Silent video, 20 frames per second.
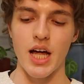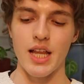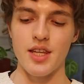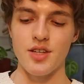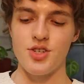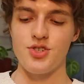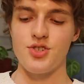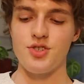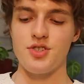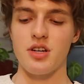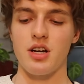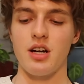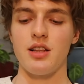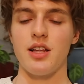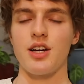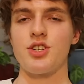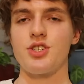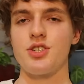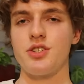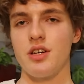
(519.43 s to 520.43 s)
And this is just a
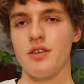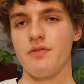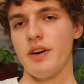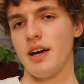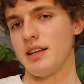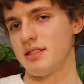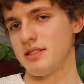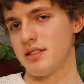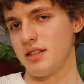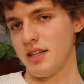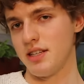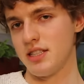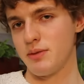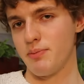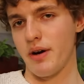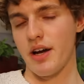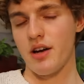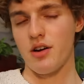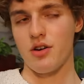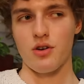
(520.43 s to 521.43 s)
collection of essays
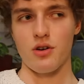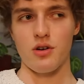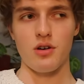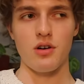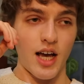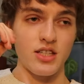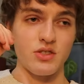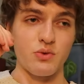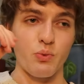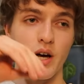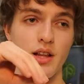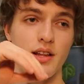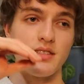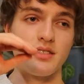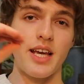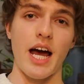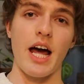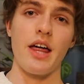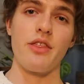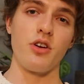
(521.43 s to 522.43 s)
by her, as well as
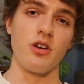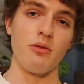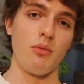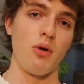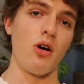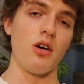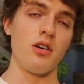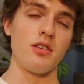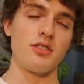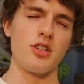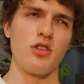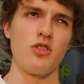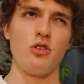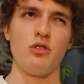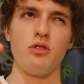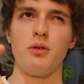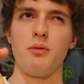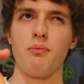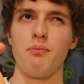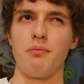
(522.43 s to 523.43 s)
Gathering Moss. Although
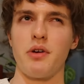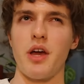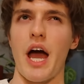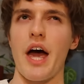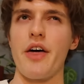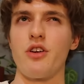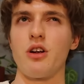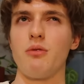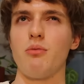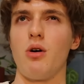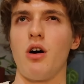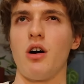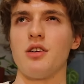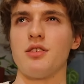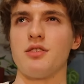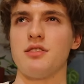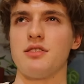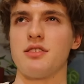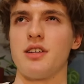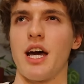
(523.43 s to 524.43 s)
the Gathering
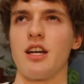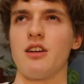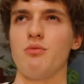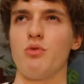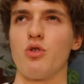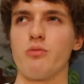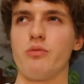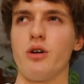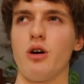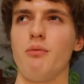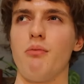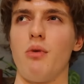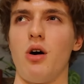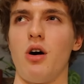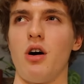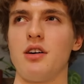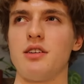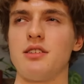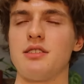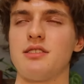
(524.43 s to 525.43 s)
Moss is kind of more about
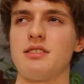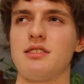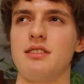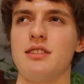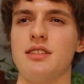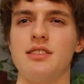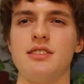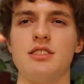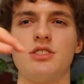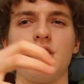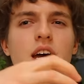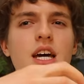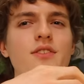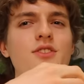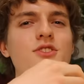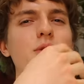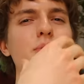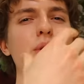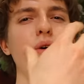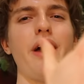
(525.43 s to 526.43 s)
moss, this is kind of
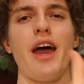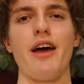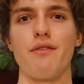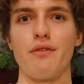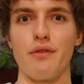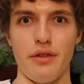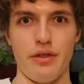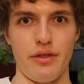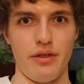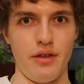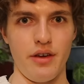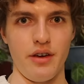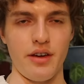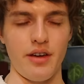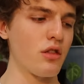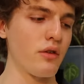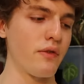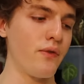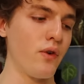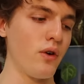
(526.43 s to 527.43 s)
just about everything.
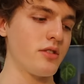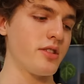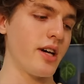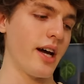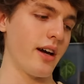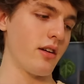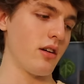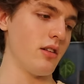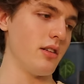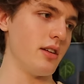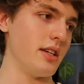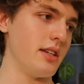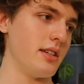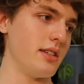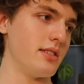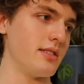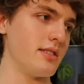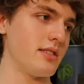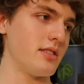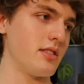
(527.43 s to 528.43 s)
The full title
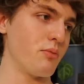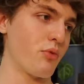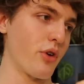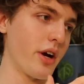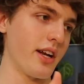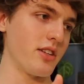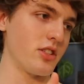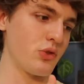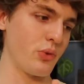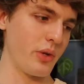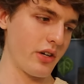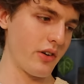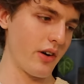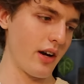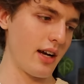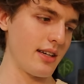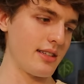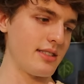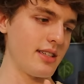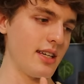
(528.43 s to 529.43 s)
is Braiding
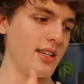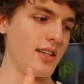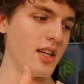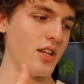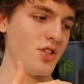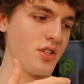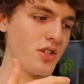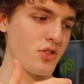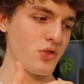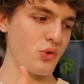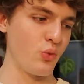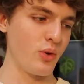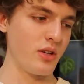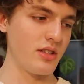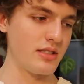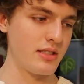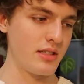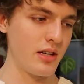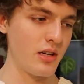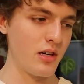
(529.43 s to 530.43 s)
Sweetgrass, Indigenous
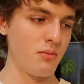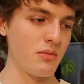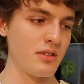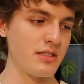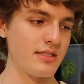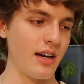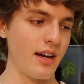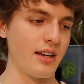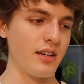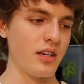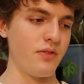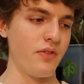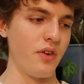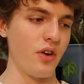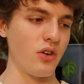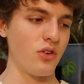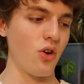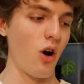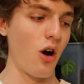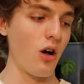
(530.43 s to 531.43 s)
Wisdom,
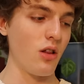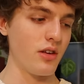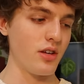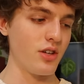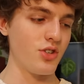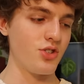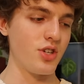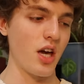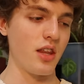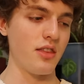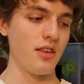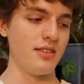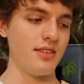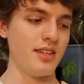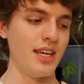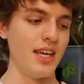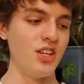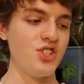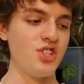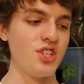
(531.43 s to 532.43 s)
Scientific Knowledge, and the
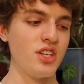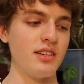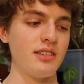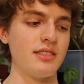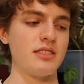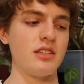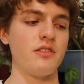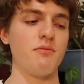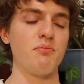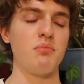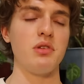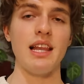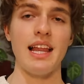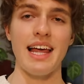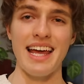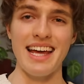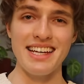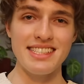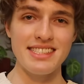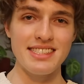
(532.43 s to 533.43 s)
Teachings of
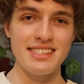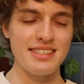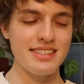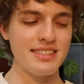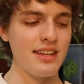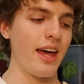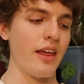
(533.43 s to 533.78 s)
Plants.